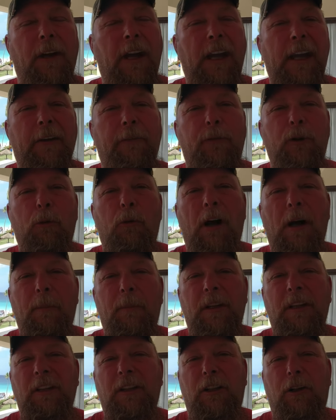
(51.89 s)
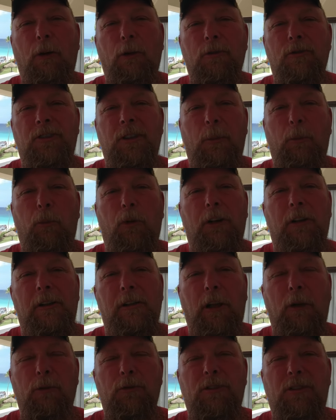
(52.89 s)
Hey, if you want me to go somewhere
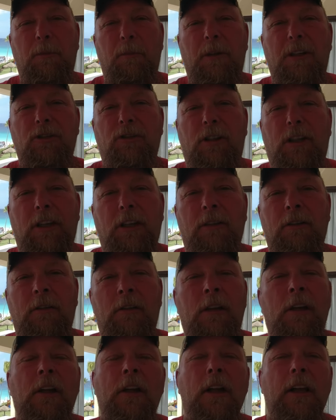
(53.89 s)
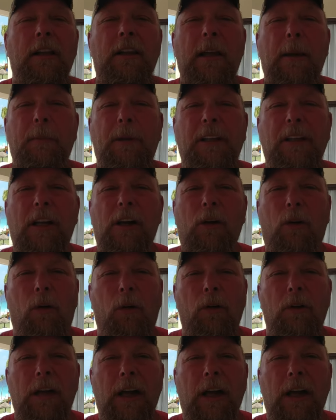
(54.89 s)
close to Michigan, let me know.